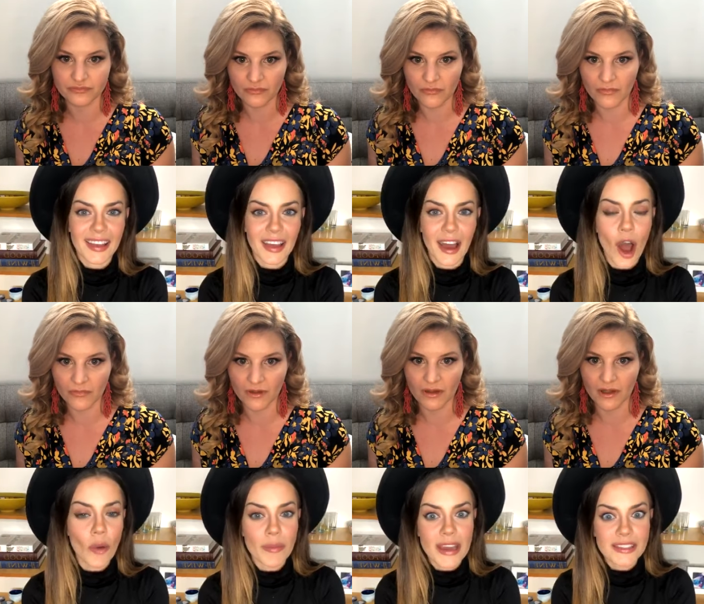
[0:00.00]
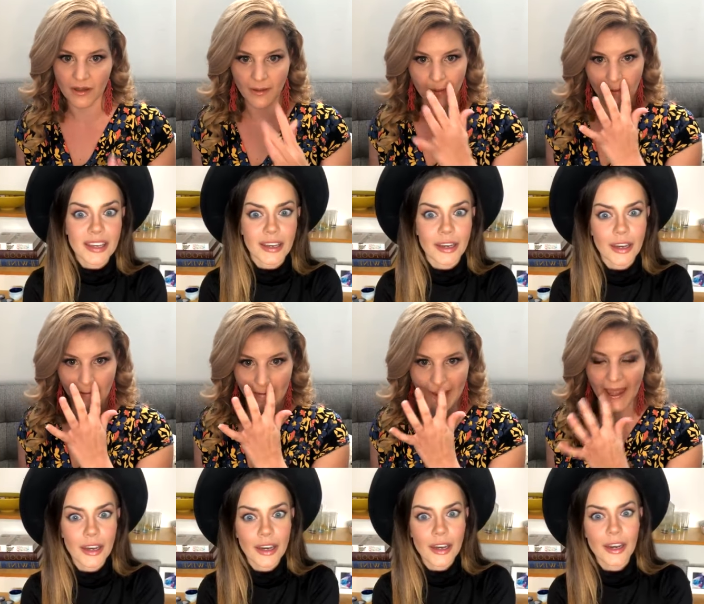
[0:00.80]
Speaker 1: Oh, amazing.
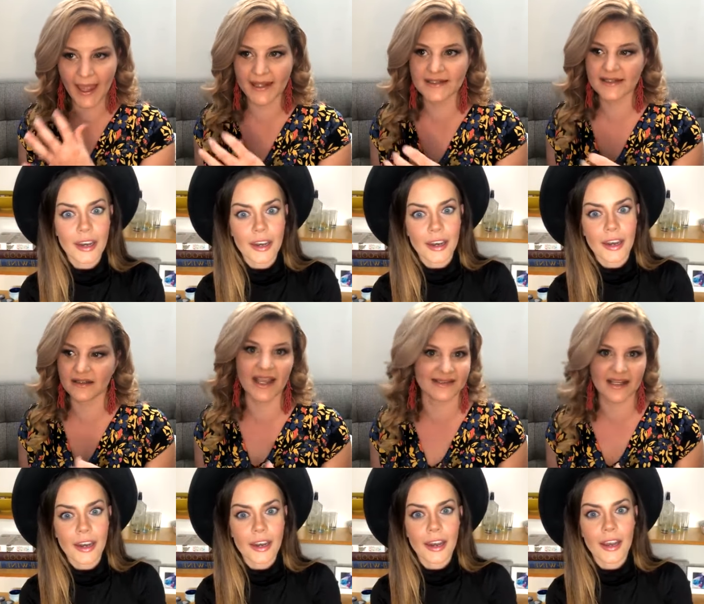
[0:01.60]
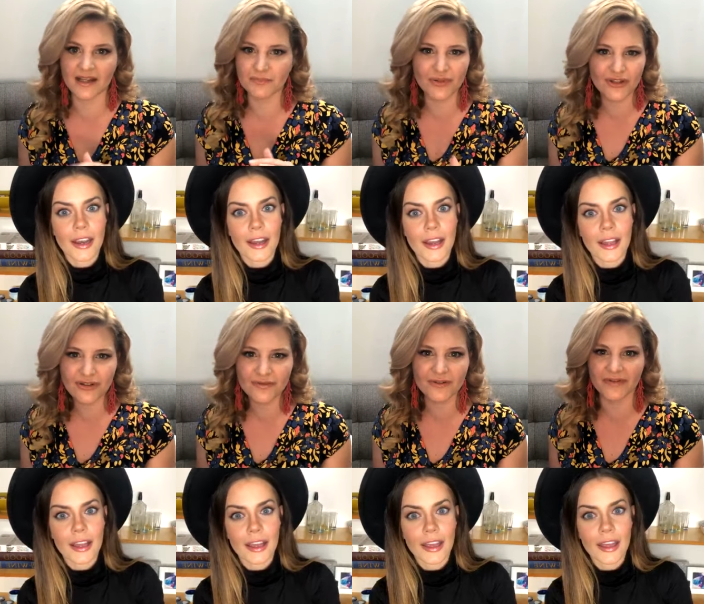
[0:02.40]
And yes, it's
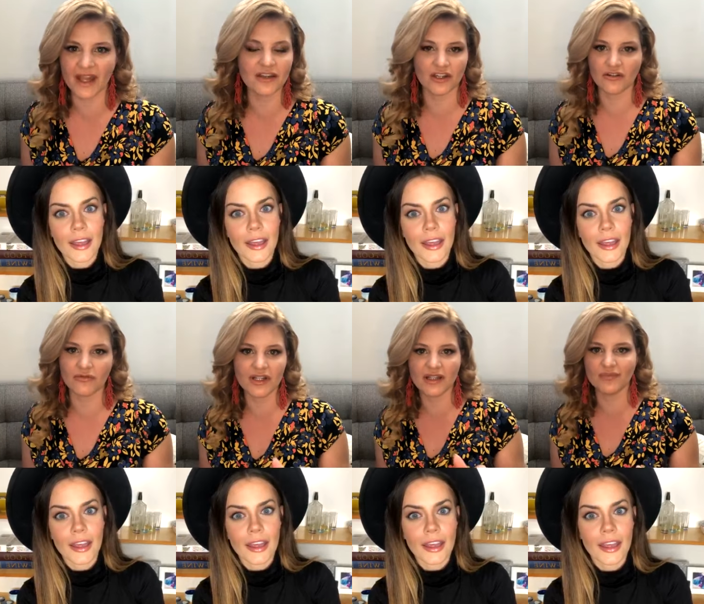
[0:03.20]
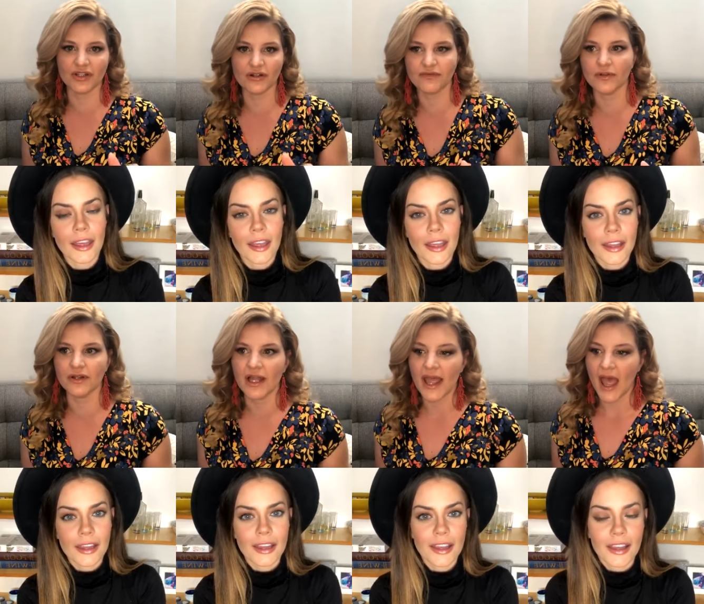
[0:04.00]
beautiful venue, really beautiful.
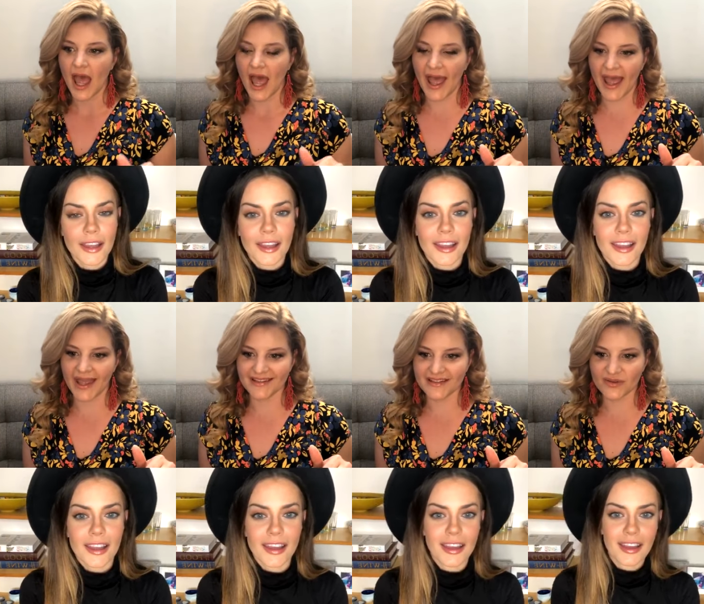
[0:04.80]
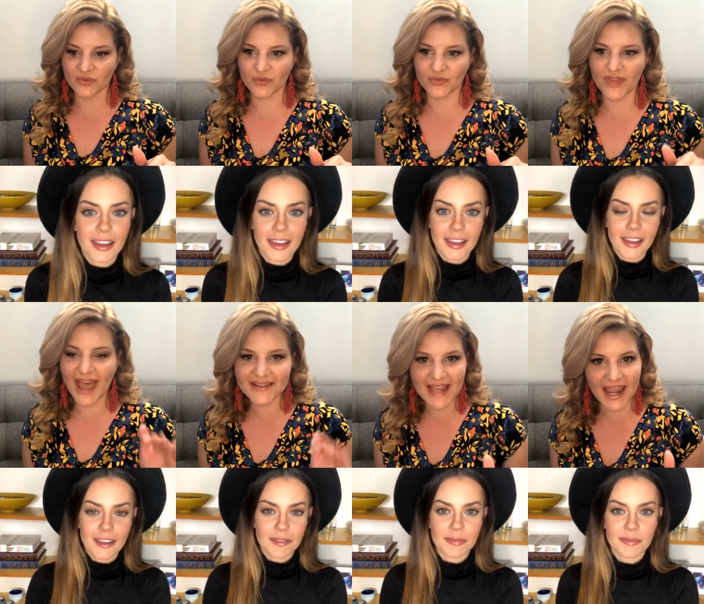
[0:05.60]
And that
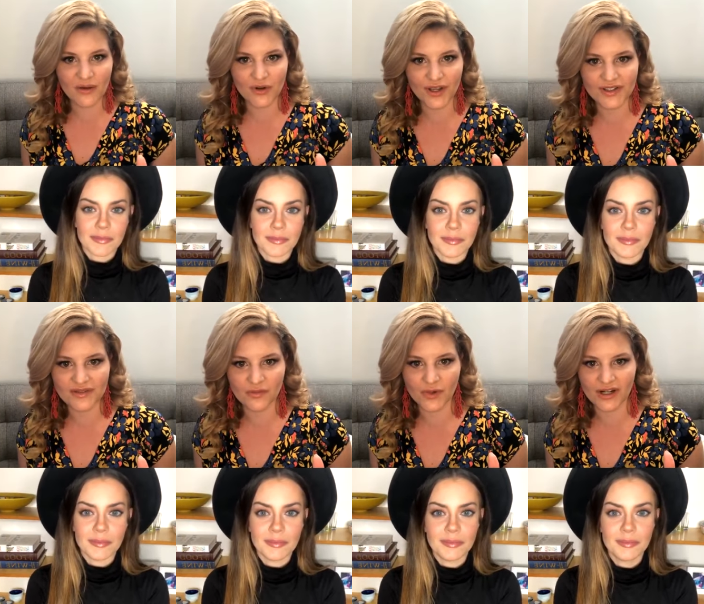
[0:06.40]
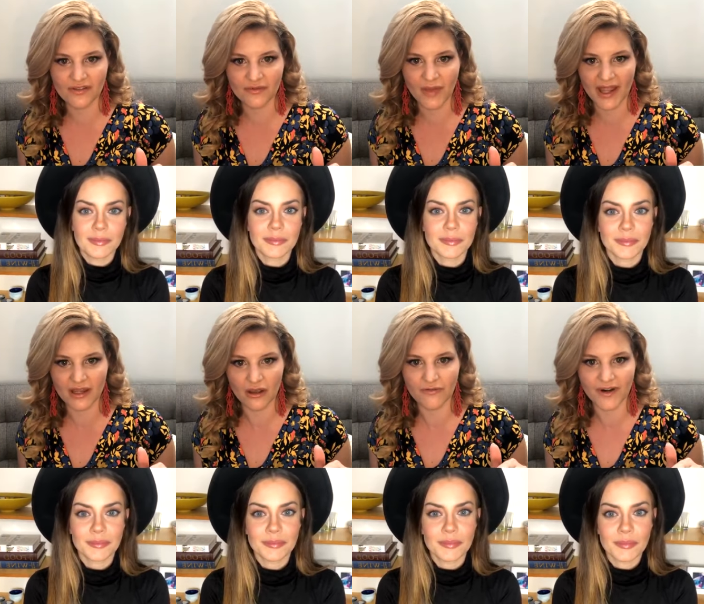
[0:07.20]
day was one of my
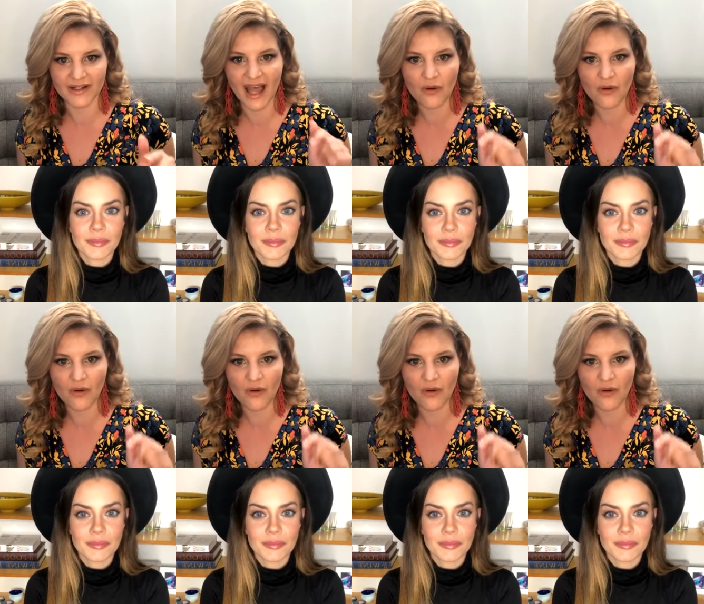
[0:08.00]
girlfriend, Laura